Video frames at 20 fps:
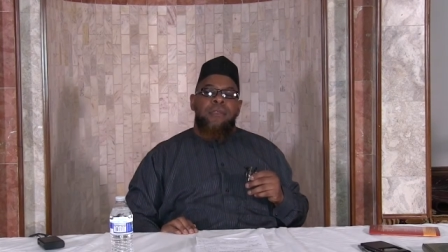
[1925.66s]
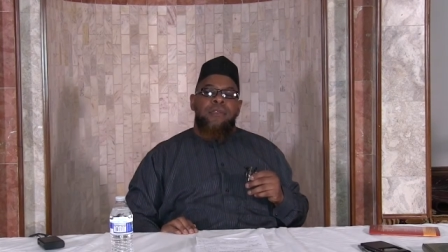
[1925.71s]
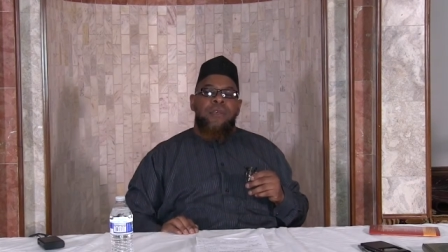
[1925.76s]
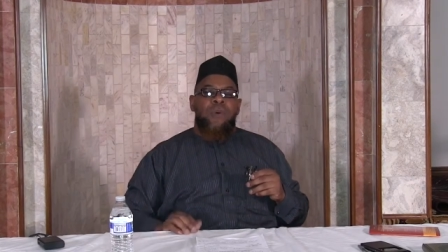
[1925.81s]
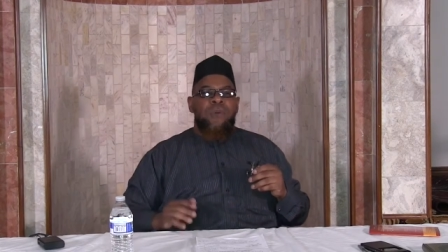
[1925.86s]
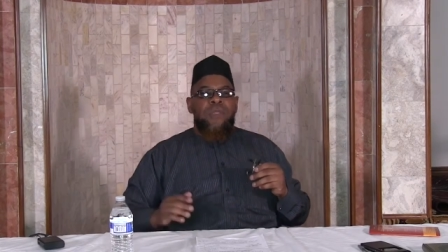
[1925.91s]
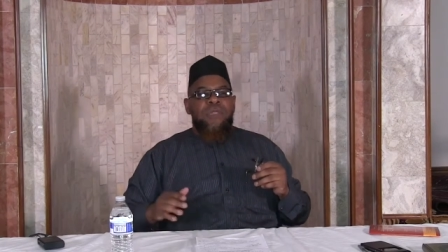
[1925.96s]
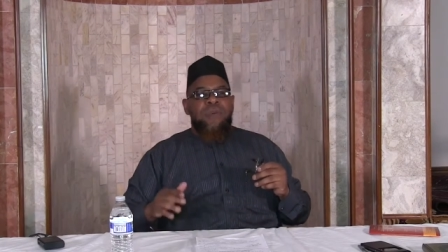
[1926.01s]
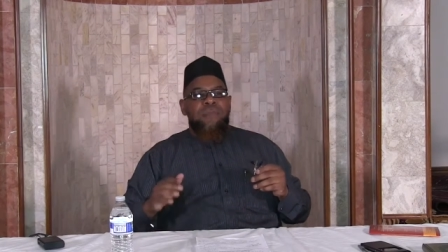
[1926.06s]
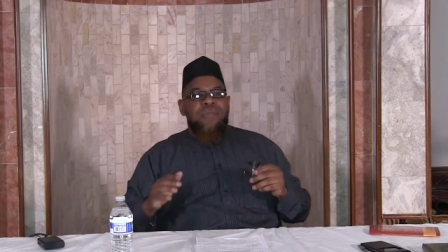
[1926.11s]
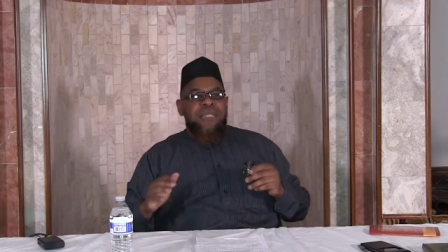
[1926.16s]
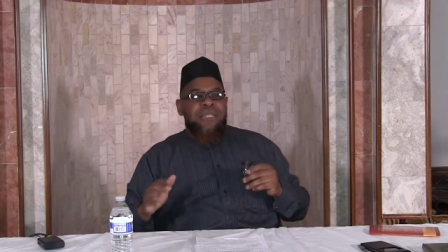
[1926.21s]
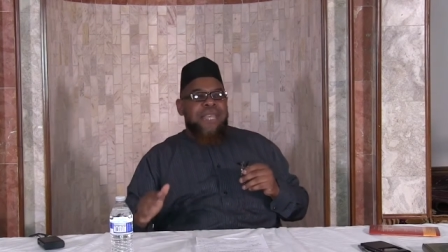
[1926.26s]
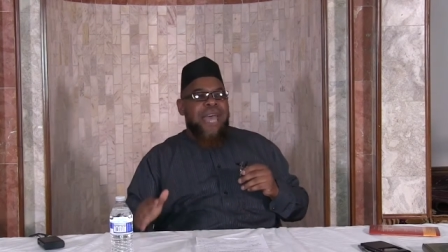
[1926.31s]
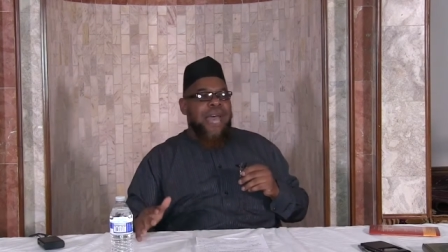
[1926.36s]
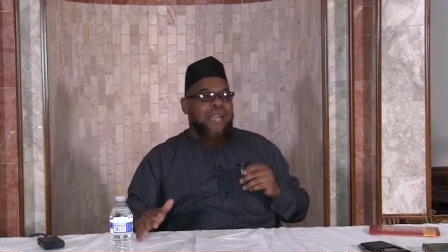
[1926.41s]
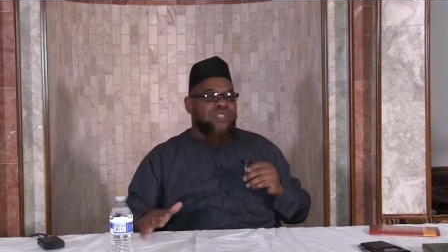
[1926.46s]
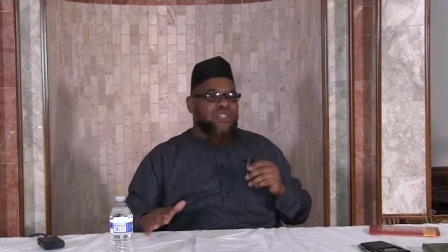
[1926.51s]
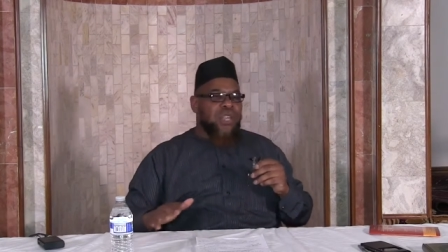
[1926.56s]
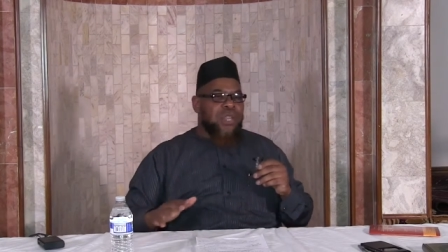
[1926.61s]
So in the
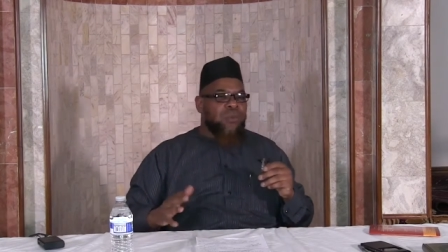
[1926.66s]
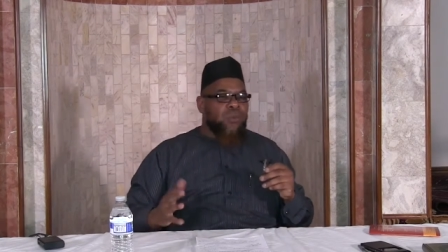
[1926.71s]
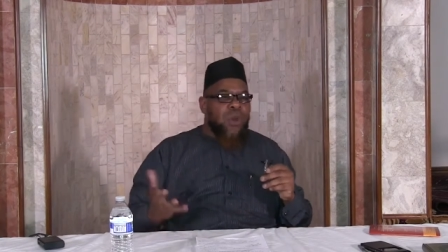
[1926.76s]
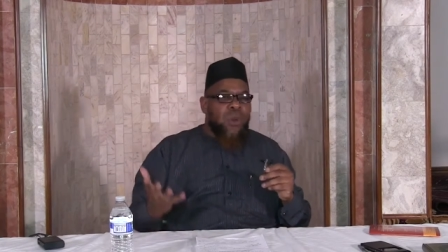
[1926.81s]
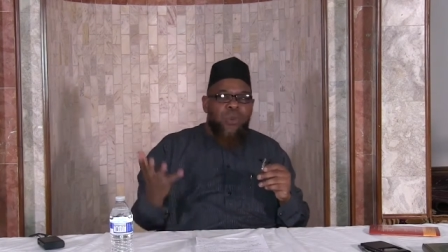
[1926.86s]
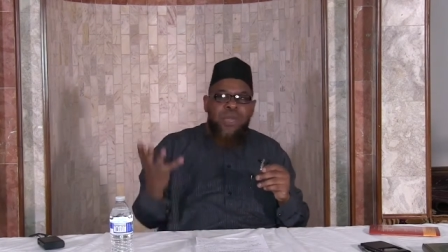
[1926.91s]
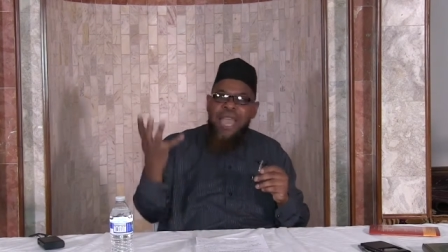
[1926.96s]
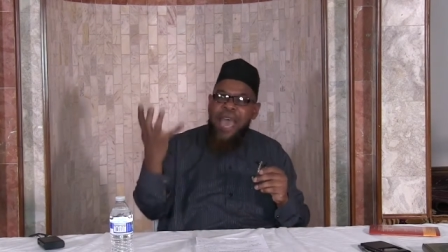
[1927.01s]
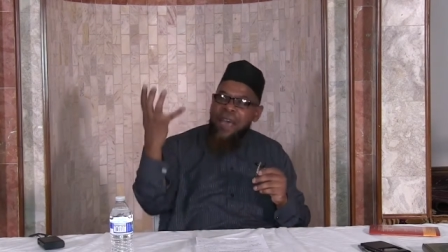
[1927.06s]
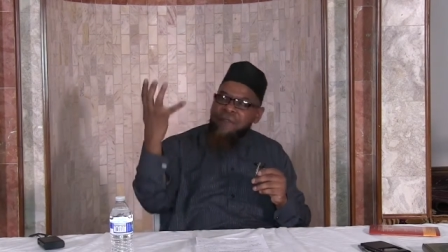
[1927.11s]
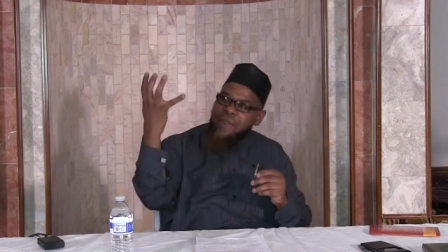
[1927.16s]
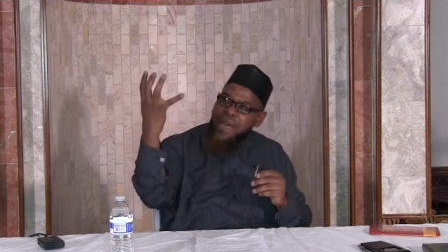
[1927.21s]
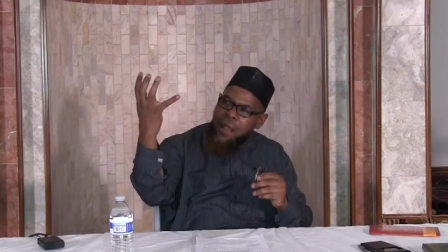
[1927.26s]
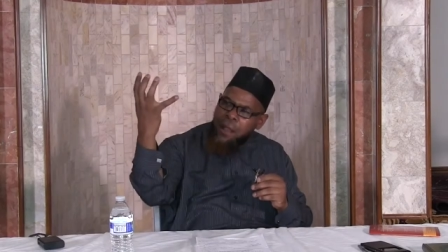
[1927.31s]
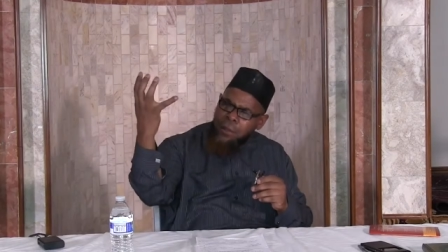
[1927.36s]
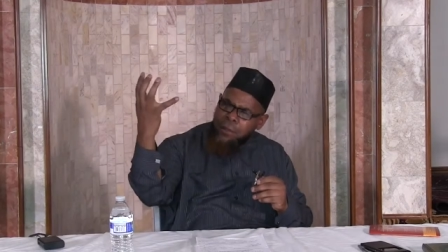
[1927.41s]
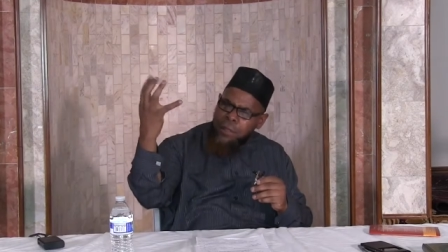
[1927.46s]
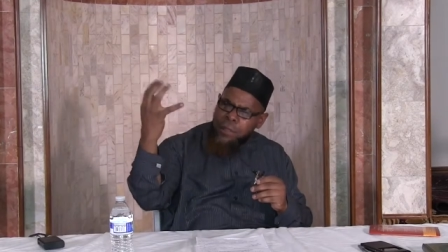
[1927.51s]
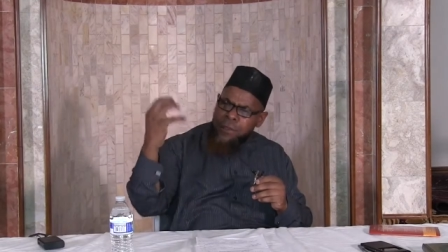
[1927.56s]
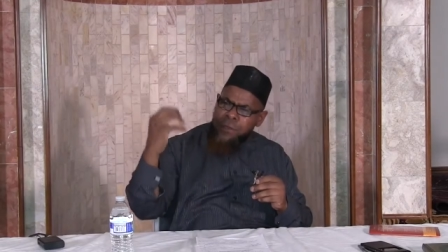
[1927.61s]
masajid where we have
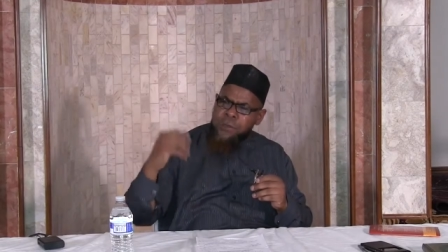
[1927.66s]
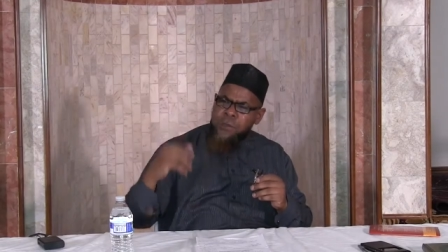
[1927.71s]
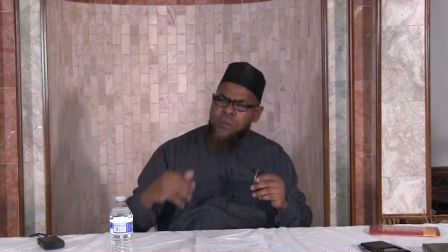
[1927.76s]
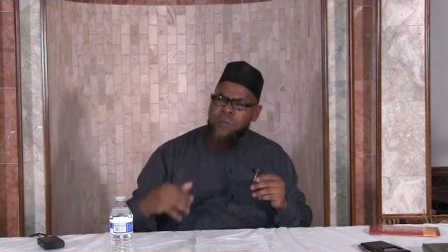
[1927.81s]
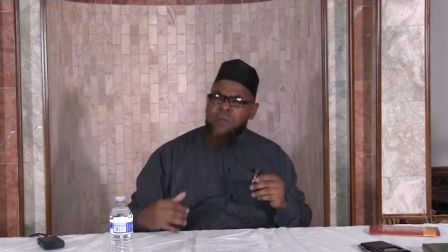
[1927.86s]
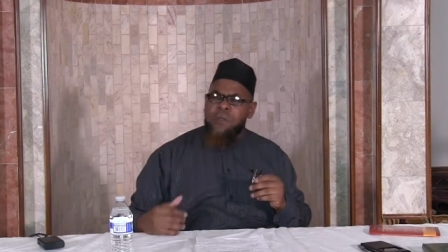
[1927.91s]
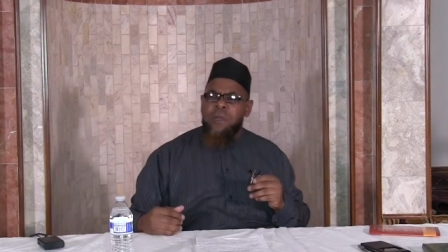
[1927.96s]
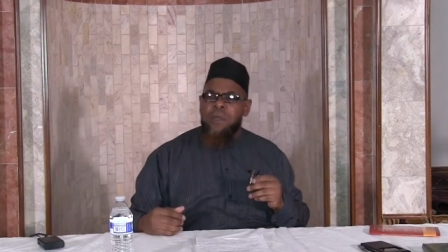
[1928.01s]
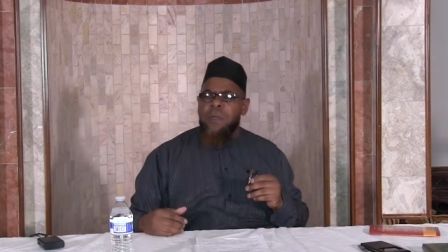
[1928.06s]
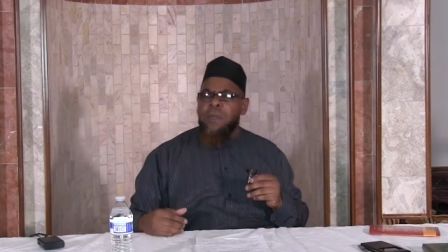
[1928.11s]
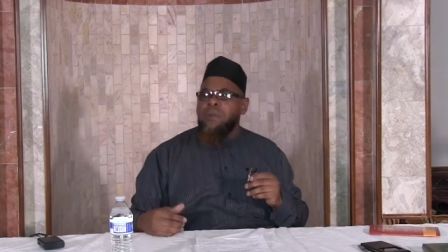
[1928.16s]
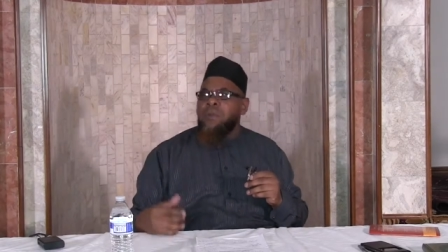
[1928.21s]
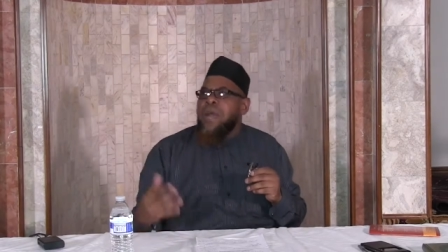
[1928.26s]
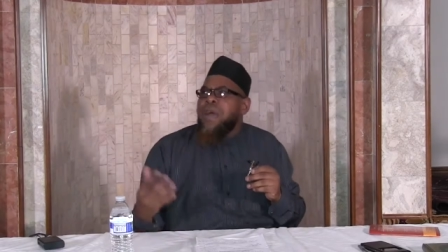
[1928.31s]
elders,